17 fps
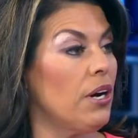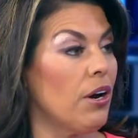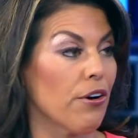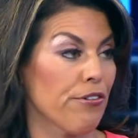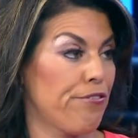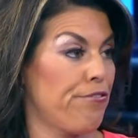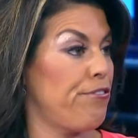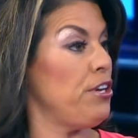
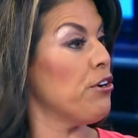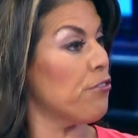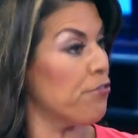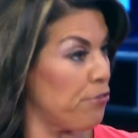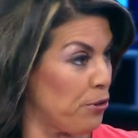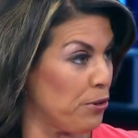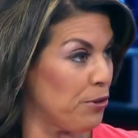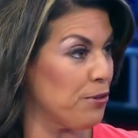are
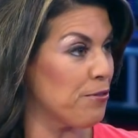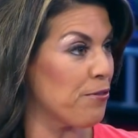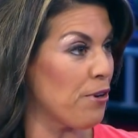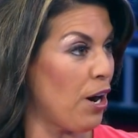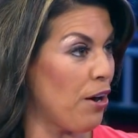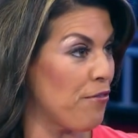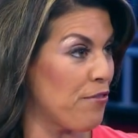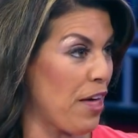fearful
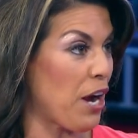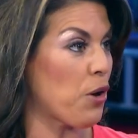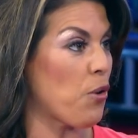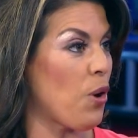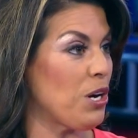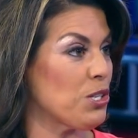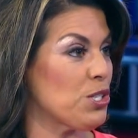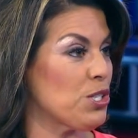of that
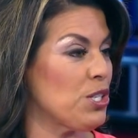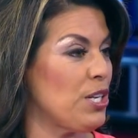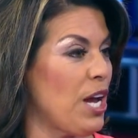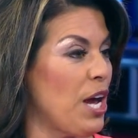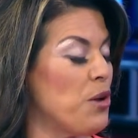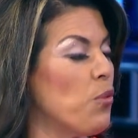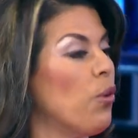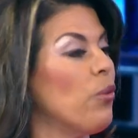question
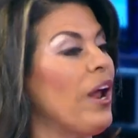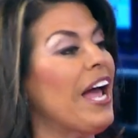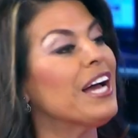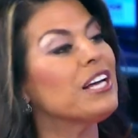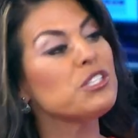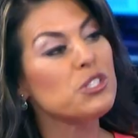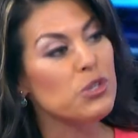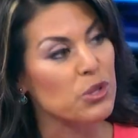and won't
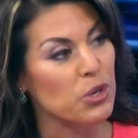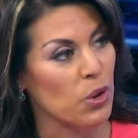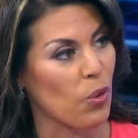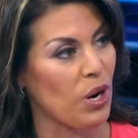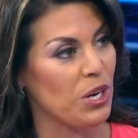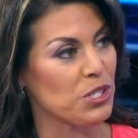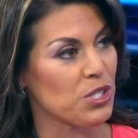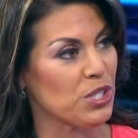answer the
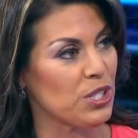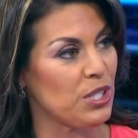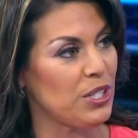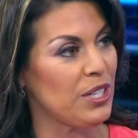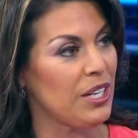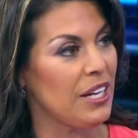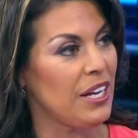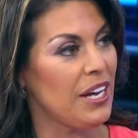
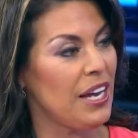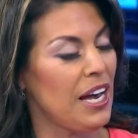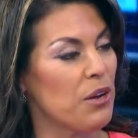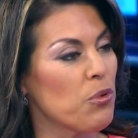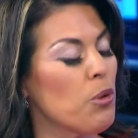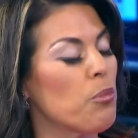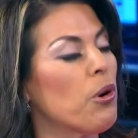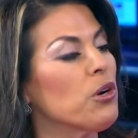question
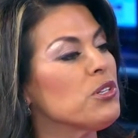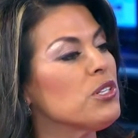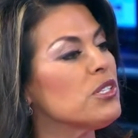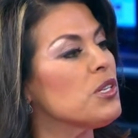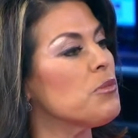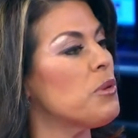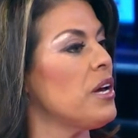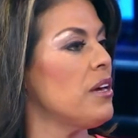and won't
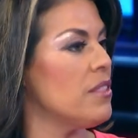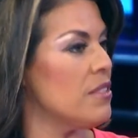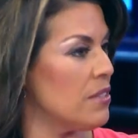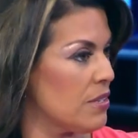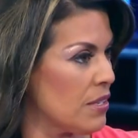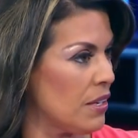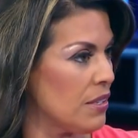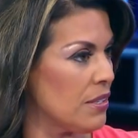participate in
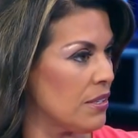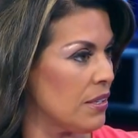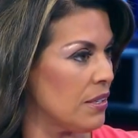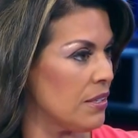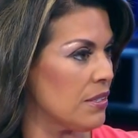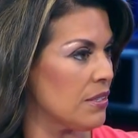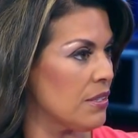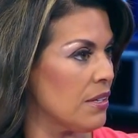the
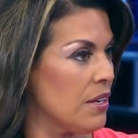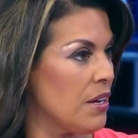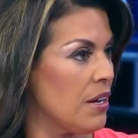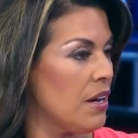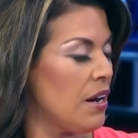census.